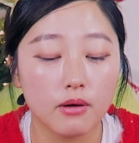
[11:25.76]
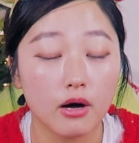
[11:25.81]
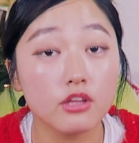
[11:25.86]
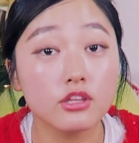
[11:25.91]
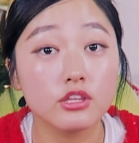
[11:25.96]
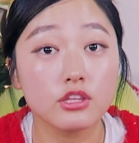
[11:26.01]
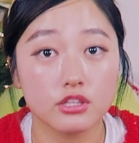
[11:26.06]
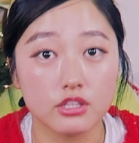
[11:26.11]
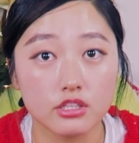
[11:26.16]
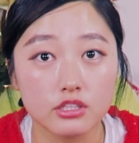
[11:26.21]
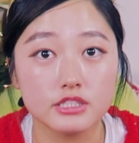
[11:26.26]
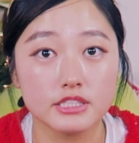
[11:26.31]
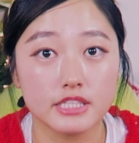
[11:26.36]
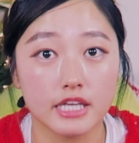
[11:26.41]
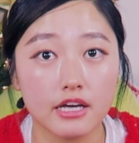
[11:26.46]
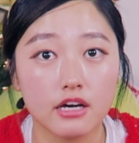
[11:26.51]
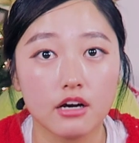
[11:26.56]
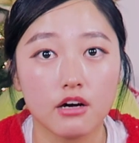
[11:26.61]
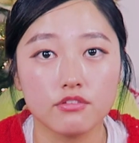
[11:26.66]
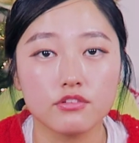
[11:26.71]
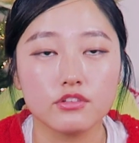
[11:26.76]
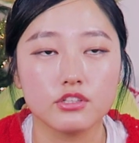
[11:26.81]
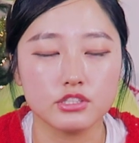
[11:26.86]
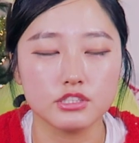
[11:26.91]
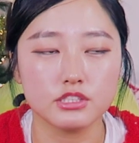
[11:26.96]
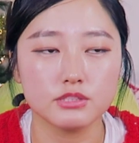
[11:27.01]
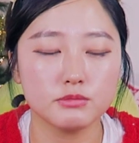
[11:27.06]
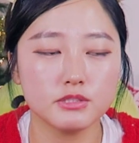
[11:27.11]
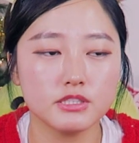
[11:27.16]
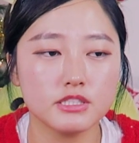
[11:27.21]
on the day of
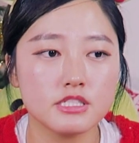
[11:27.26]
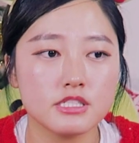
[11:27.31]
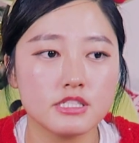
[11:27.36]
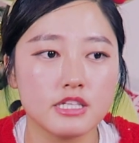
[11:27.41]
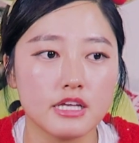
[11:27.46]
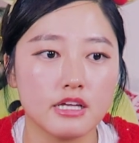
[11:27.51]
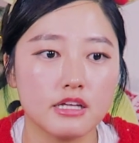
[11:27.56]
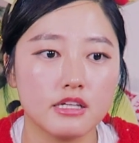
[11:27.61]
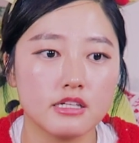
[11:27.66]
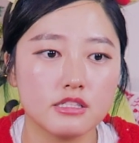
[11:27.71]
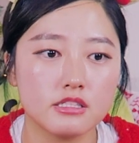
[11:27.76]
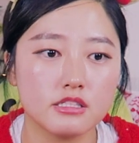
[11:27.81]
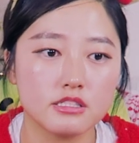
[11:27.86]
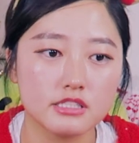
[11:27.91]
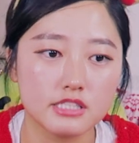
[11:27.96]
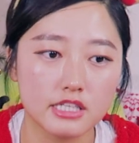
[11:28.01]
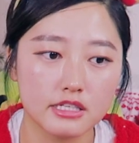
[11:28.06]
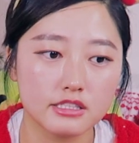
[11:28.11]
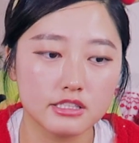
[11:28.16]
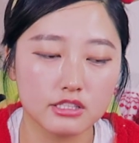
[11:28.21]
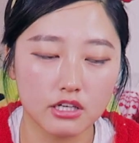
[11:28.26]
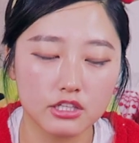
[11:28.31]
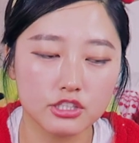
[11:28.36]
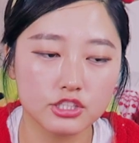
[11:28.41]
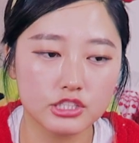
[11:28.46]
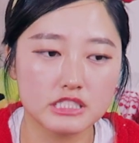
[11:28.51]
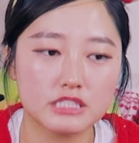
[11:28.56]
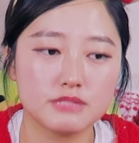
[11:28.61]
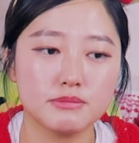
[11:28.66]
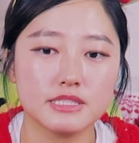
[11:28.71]
Christmas. And the day on
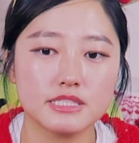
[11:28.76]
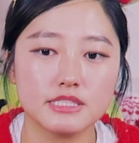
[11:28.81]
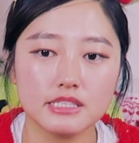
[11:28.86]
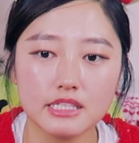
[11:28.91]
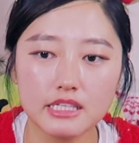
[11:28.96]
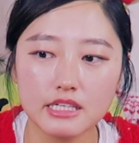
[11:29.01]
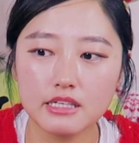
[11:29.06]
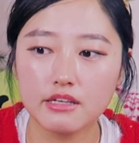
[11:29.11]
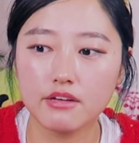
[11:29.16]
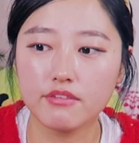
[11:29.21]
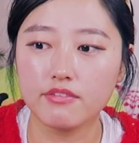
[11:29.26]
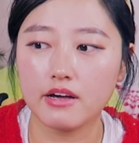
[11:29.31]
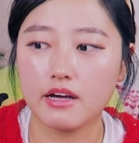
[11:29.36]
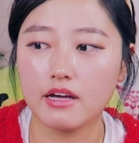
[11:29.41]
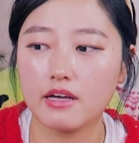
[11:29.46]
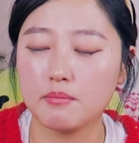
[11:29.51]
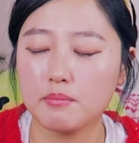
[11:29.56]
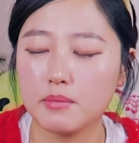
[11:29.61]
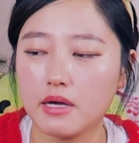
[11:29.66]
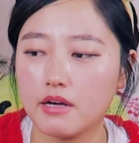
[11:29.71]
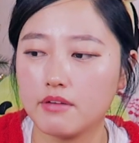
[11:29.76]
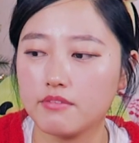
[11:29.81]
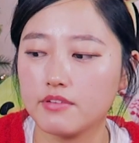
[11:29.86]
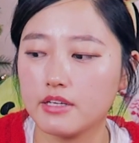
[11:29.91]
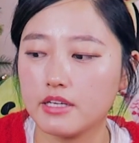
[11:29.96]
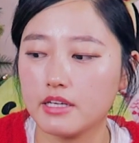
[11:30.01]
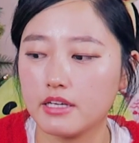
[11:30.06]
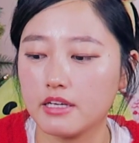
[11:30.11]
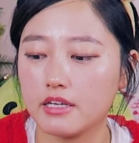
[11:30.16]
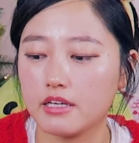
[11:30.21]
Christmas Eve, I am
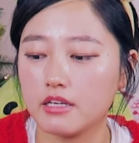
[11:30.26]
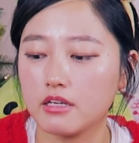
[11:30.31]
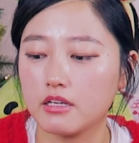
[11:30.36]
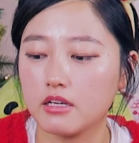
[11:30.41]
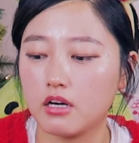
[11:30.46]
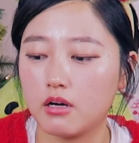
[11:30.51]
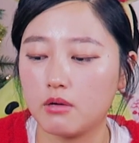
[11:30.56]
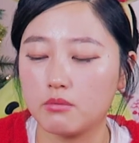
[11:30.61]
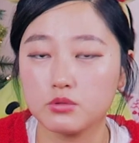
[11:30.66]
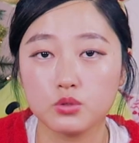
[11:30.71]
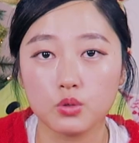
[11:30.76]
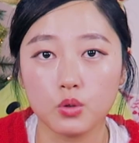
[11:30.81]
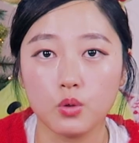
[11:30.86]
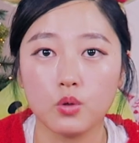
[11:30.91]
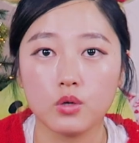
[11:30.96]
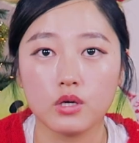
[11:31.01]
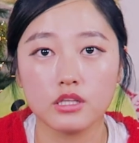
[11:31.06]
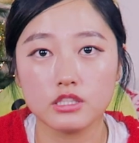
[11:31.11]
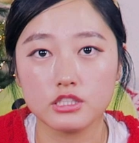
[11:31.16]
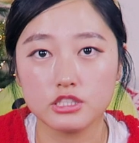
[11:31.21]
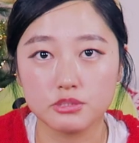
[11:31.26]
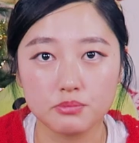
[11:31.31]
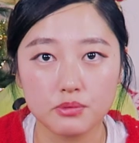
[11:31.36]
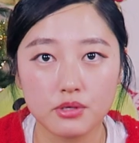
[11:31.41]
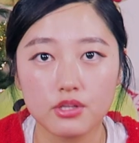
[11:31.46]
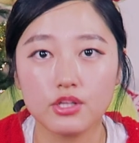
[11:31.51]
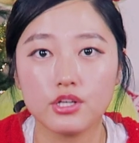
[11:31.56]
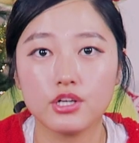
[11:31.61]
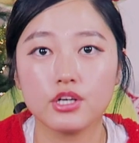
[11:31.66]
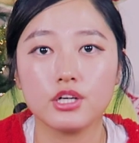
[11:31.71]
having Tong and his
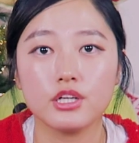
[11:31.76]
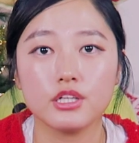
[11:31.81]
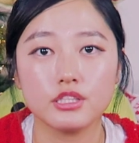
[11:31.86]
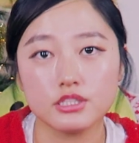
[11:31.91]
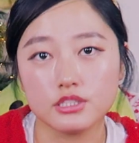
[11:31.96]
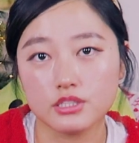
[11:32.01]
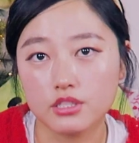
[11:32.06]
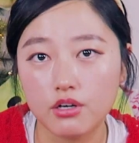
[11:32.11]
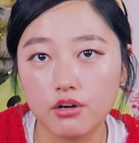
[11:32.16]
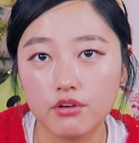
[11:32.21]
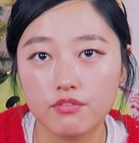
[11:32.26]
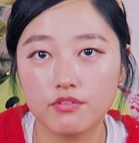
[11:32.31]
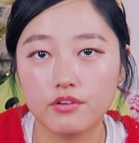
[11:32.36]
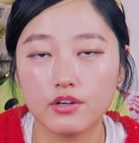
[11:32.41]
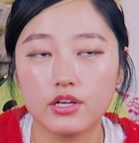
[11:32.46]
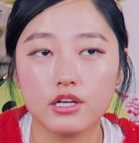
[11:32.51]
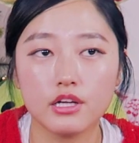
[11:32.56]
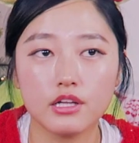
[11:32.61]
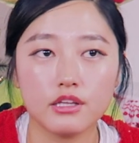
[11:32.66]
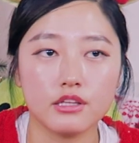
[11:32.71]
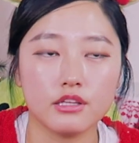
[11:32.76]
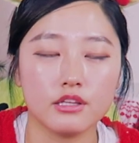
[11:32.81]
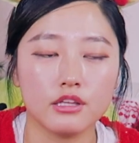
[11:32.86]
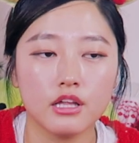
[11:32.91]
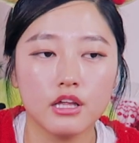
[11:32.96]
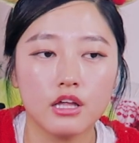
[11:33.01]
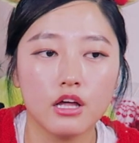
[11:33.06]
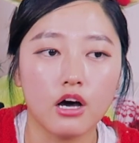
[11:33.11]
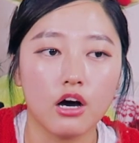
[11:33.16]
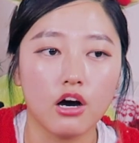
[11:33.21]
brother and his girlfriend
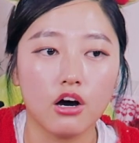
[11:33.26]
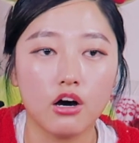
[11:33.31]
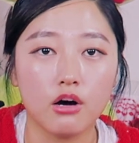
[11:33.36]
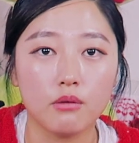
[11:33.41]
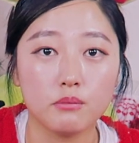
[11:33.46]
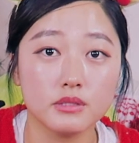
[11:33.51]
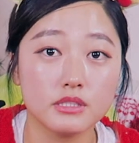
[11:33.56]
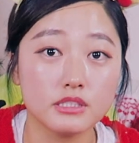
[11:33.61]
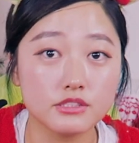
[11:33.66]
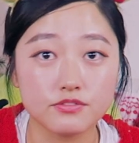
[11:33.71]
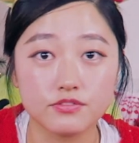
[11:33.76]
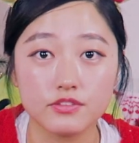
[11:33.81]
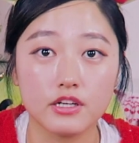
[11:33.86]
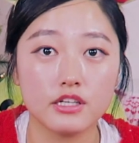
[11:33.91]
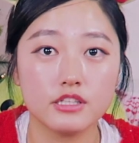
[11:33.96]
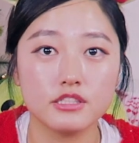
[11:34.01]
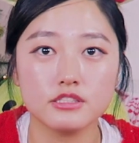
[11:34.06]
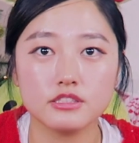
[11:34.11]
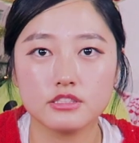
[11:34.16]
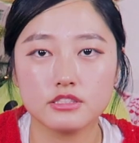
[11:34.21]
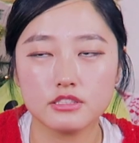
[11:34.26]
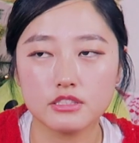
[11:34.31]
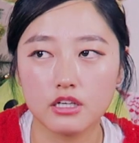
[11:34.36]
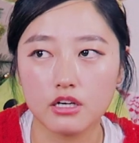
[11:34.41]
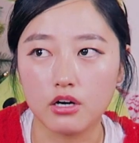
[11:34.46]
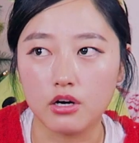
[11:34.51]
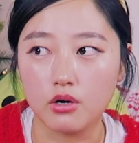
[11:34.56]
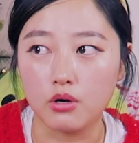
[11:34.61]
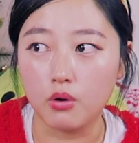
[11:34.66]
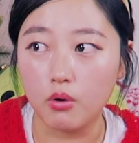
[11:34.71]
and his
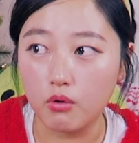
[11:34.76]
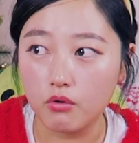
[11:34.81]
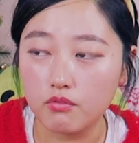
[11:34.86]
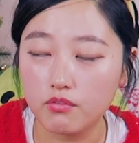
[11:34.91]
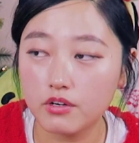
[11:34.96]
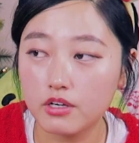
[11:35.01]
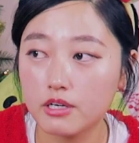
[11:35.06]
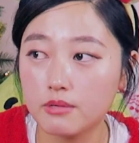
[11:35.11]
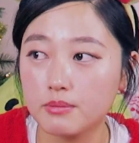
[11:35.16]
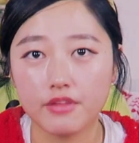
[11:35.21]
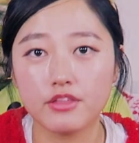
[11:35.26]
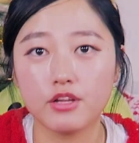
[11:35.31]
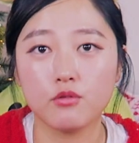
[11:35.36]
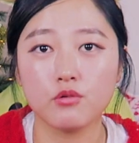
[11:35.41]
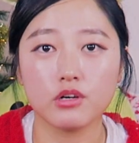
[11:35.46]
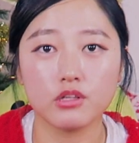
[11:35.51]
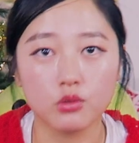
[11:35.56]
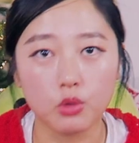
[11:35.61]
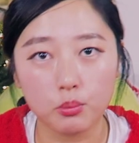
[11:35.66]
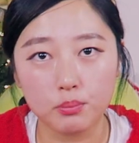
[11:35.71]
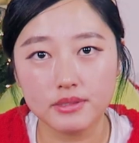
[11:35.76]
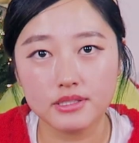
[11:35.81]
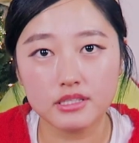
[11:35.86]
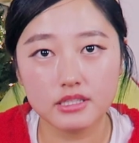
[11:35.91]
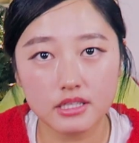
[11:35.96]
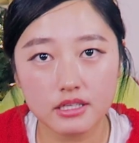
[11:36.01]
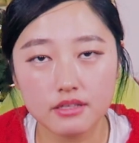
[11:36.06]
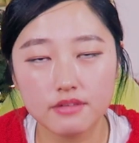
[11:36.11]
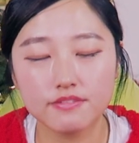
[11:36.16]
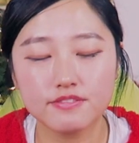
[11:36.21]
friends over. And then we're going to open
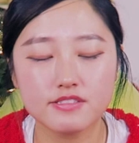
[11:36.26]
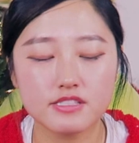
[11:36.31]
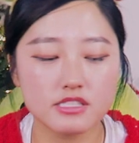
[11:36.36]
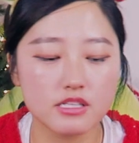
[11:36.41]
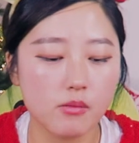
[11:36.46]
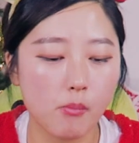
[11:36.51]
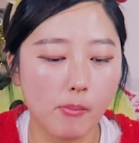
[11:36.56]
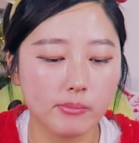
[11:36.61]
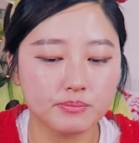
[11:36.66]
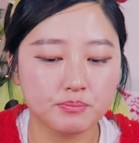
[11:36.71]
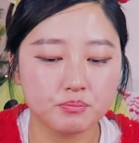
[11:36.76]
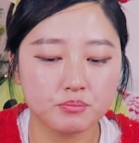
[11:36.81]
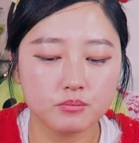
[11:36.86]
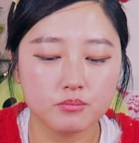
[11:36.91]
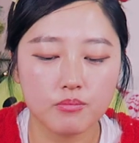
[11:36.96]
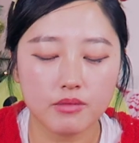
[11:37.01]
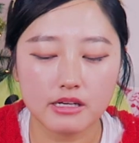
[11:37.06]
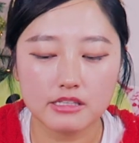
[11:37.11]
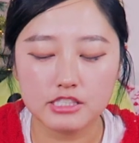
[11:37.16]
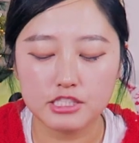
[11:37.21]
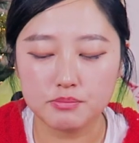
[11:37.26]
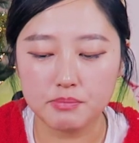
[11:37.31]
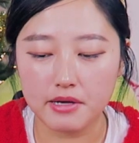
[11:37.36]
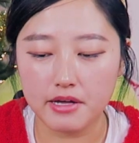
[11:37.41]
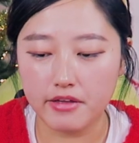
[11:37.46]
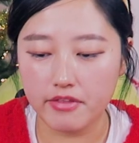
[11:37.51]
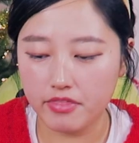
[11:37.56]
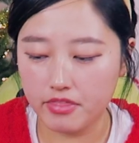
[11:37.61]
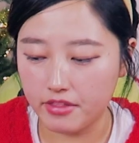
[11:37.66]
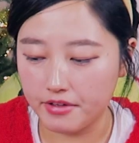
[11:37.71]
gifts,
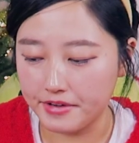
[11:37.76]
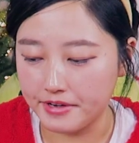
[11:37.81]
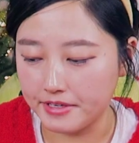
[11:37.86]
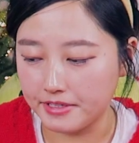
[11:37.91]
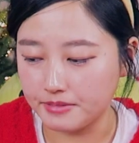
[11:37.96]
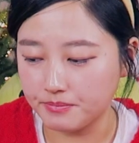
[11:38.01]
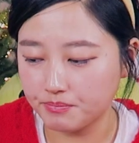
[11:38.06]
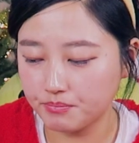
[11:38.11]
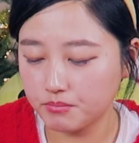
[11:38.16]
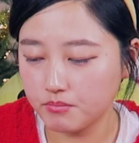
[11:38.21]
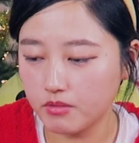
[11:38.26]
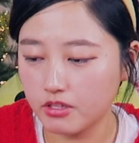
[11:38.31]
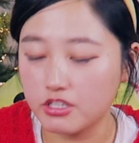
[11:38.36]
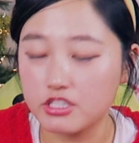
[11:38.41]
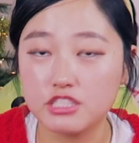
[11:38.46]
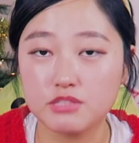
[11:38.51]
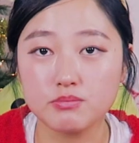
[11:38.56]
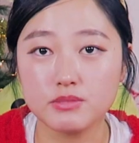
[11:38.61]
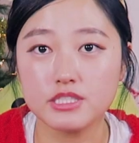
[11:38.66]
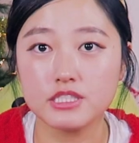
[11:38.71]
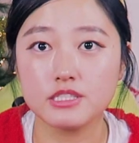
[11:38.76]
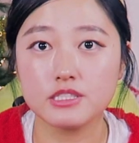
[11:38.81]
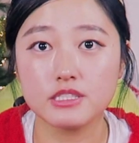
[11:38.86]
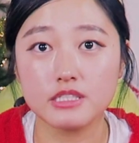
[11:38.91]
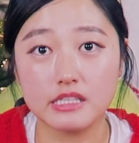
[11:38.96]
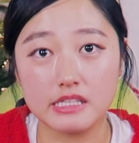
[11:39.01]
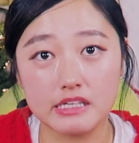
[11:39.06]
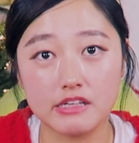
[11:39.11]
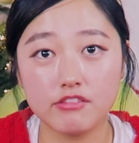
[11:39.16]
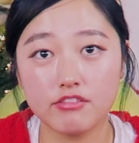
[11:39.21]
spend
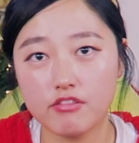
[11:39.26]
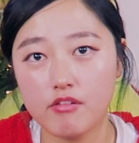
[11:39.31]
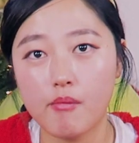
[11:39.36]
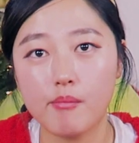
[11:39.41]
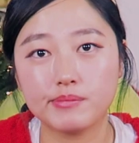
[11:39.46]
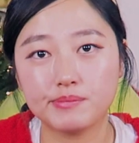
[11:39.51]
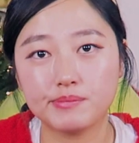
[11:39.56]
Christmas Eve